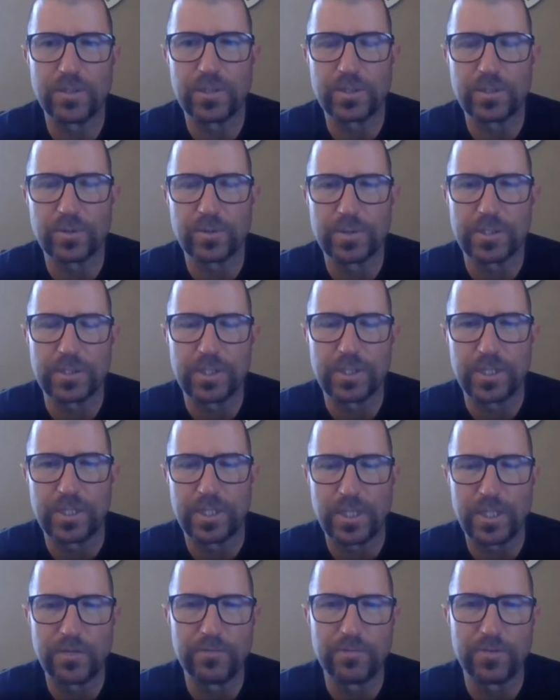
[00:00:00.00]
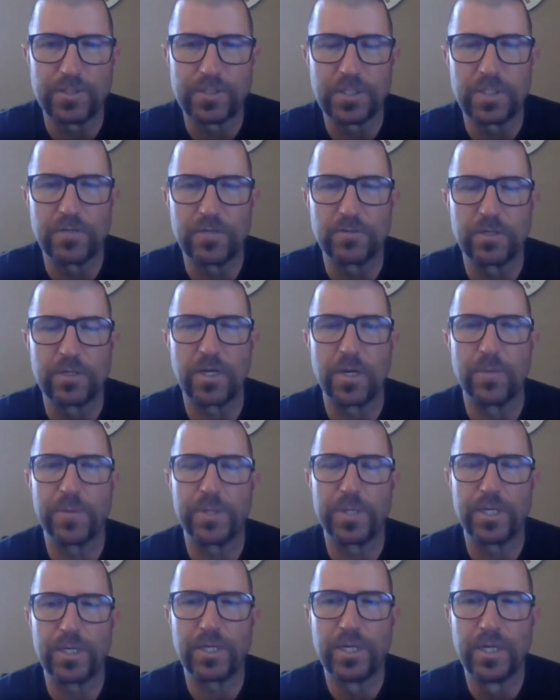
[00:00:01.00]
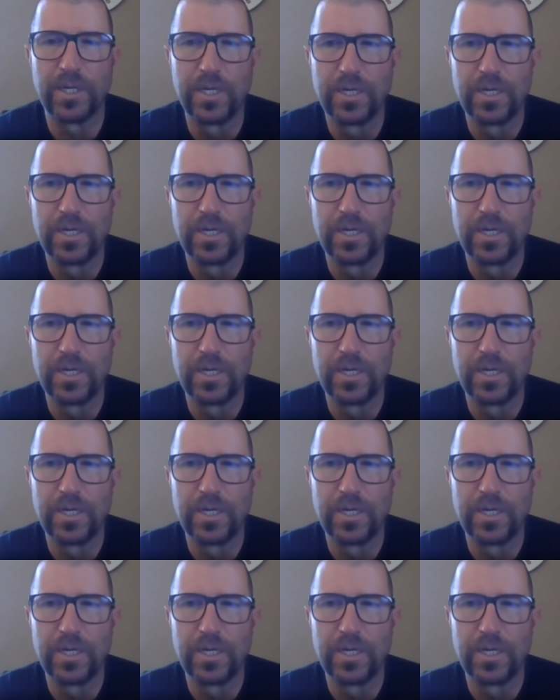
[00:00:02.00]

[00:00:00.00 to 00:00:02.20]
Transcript: This was in the infancy of the company.